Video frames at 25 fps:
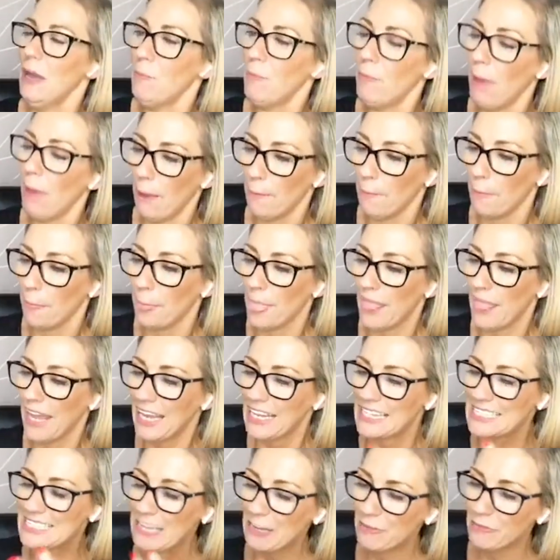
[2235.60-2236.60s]
But
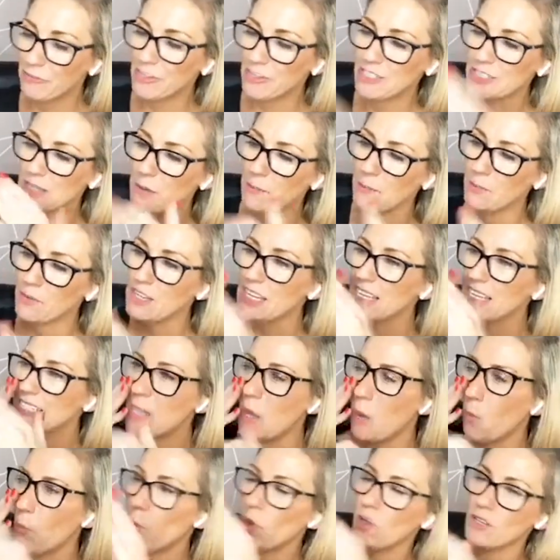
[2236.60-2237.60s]
say for example there's
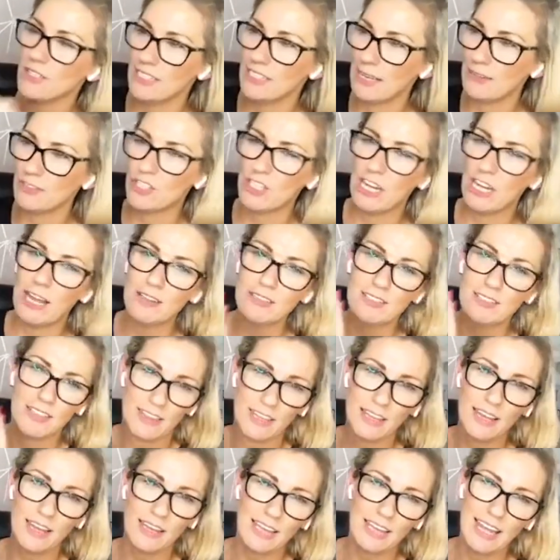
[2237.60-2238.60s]
like WhatsApp chats, I
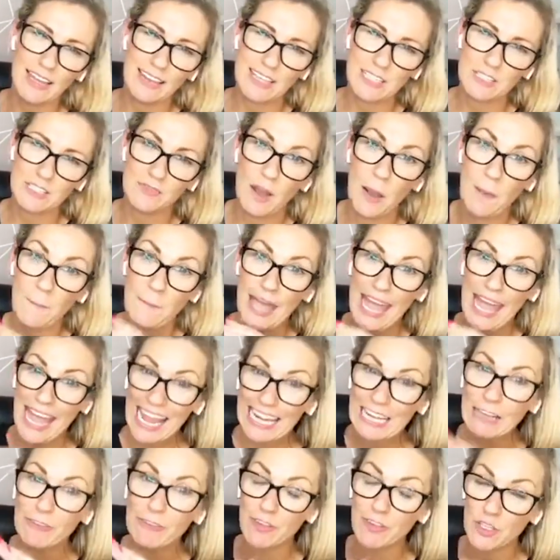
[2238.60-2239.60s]
think okay, that's fine. But
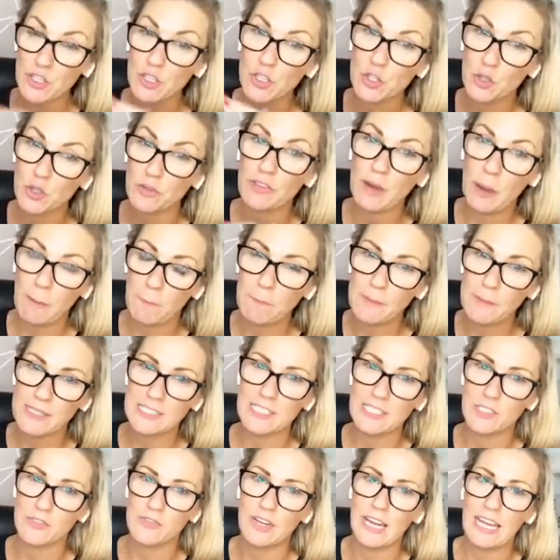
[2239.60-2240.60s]
anything to do with like
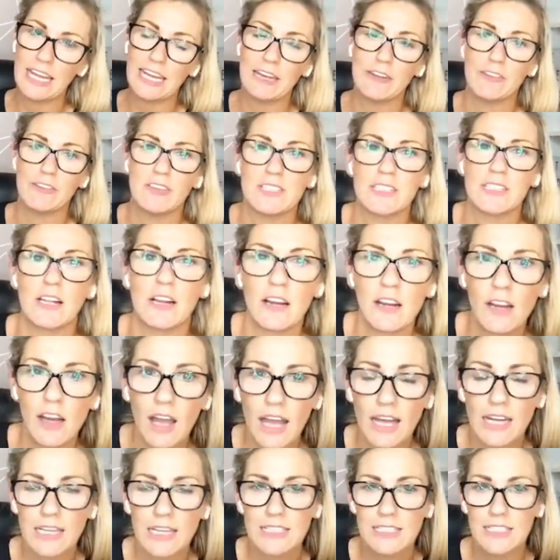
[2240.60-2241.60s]
business related, if it's a
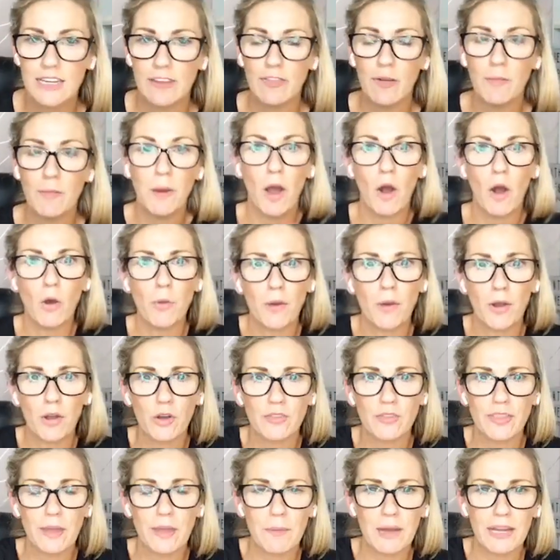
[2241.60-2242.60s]
client and stuff, I'm like, oh my
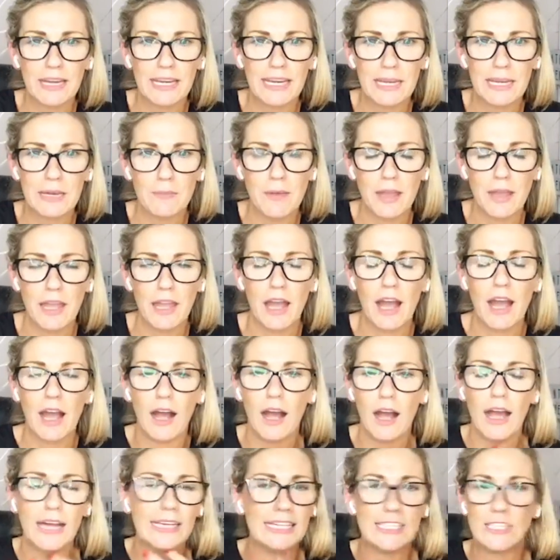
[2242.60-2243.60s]
god, they might need me,
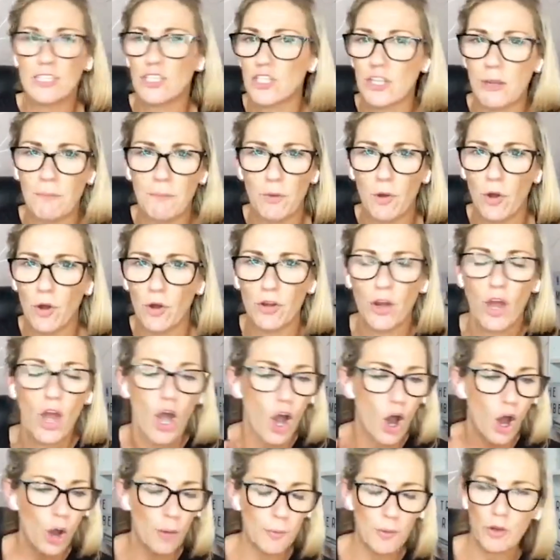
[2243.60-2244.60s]
I need to jump on,
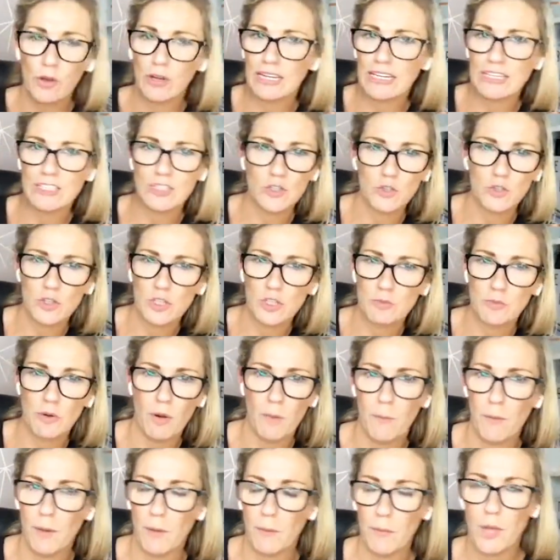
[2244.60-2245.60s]
oh my god, I need to sort this
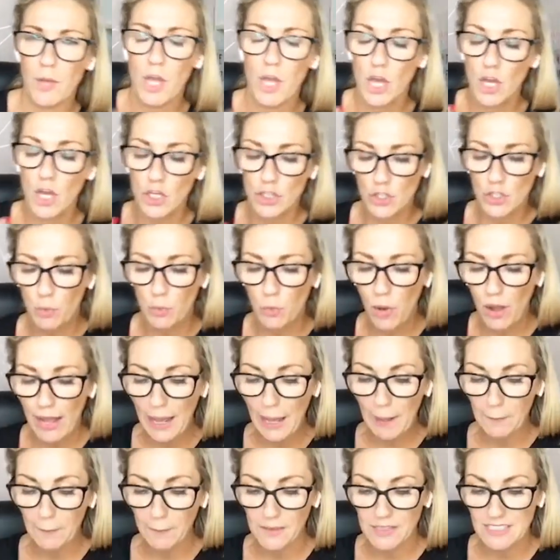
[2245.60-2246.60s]
problem. So what
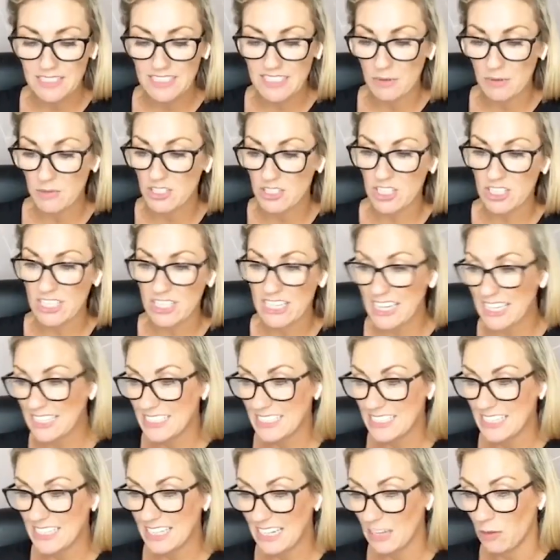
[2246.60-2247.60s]
happens is I was just
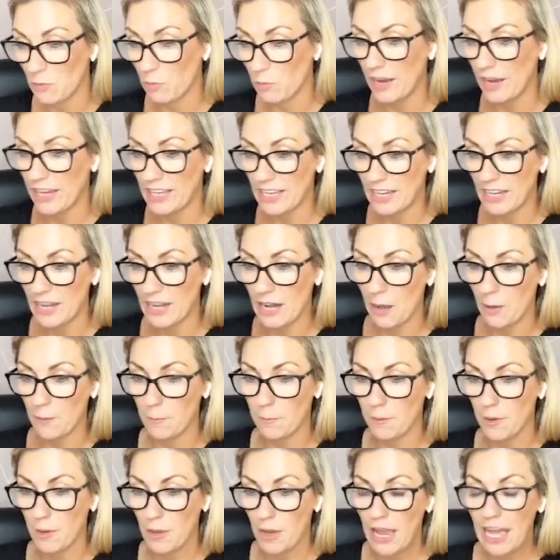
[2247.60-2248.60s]
instantly waking
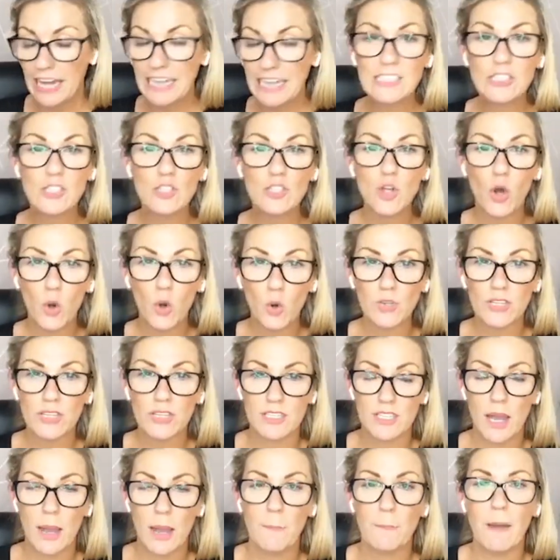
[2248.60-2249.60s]
up, and this is not all the
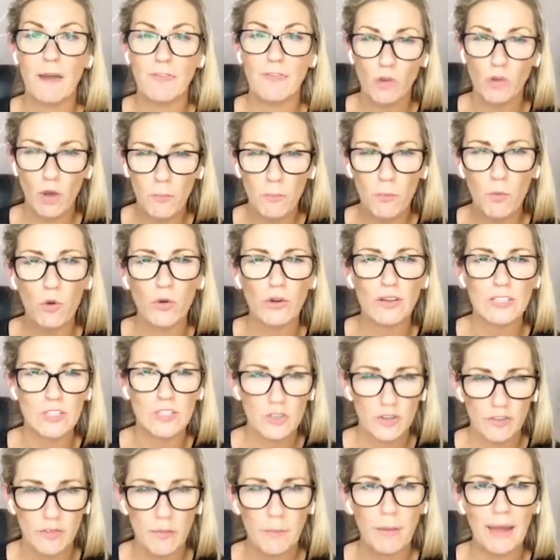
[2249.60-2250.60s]
time, but I've got more
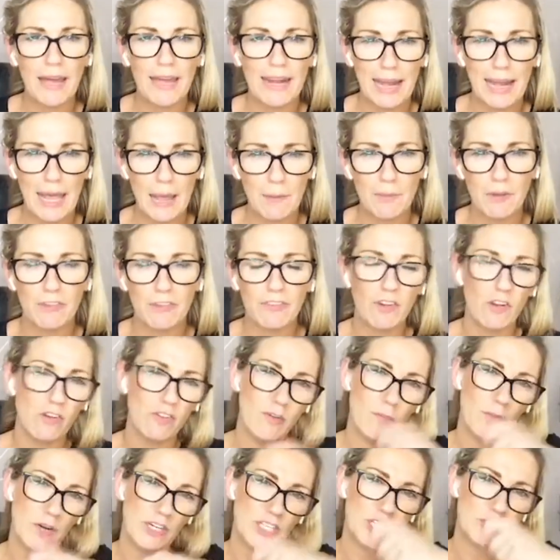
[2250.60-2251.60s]
into a bad habit of it, of
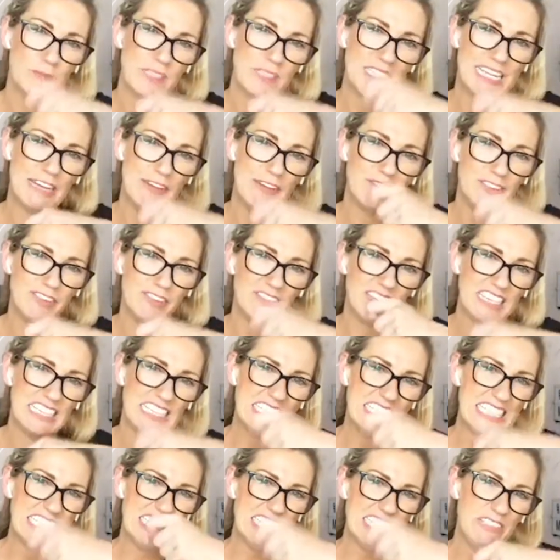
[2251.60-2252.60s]
I'm brushing my teeth and I think,
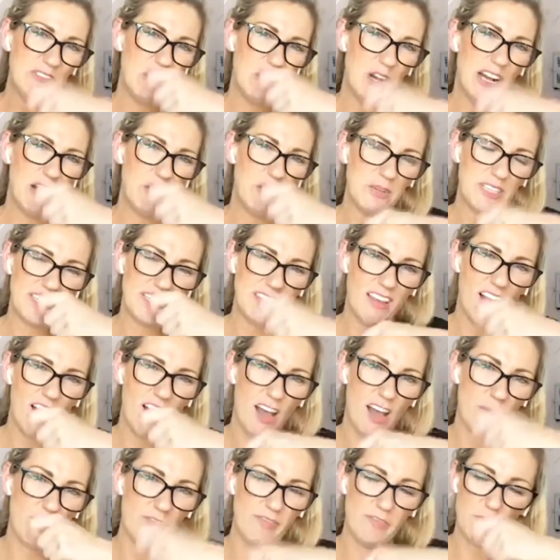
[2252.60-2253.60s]
well, what's the
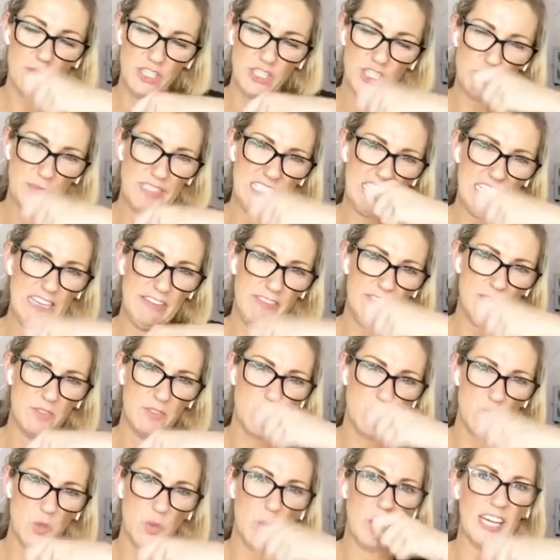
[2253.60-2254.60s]
harm from brushing my teeth and I'm
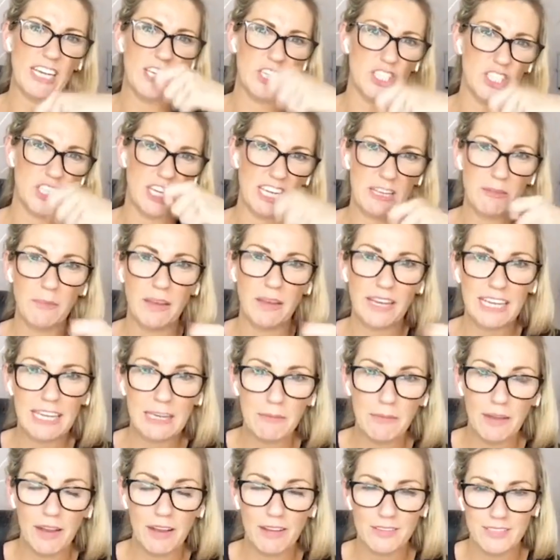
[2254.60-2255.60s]
just quickly checking my
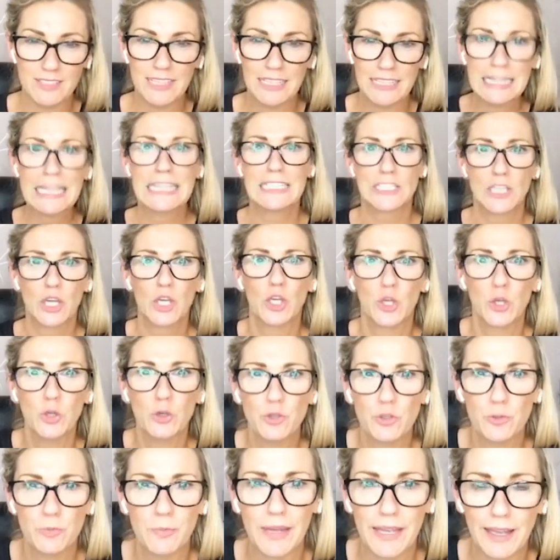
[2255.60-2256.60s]
emails? There's a
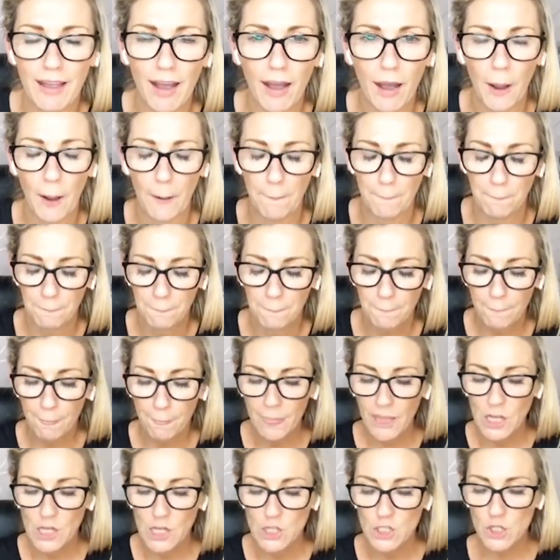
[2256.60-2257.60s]
huge big harm.
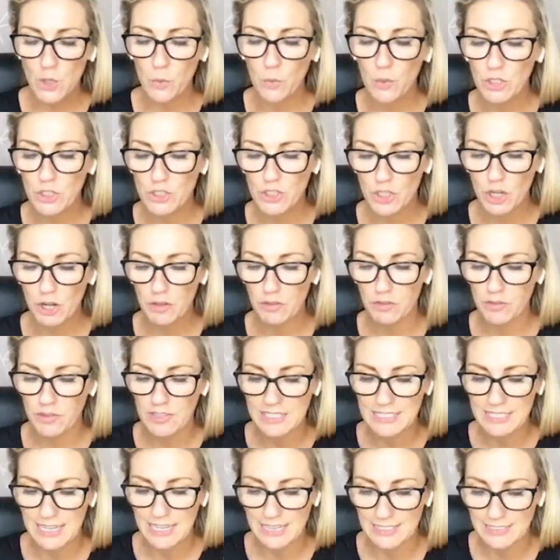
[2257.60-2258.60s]
So I want you to go through
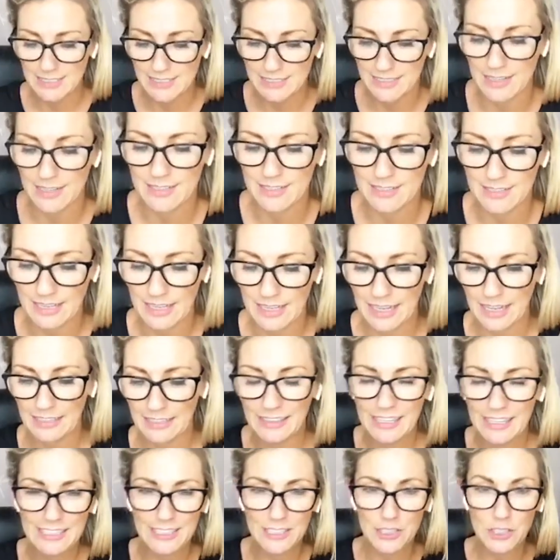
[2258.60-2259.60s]
this exercise, okay?
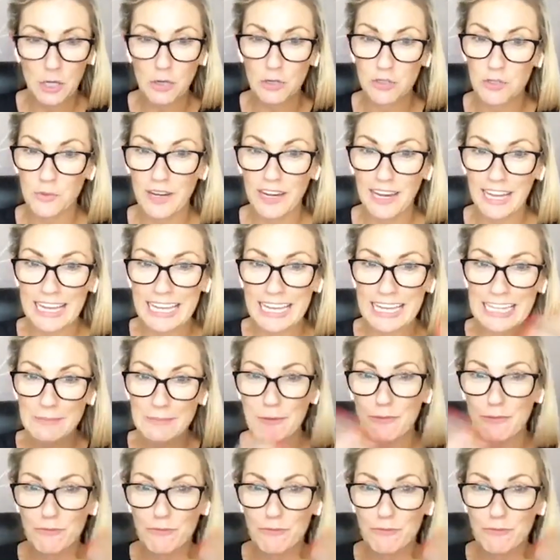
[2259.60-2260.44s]
As I told you, I like to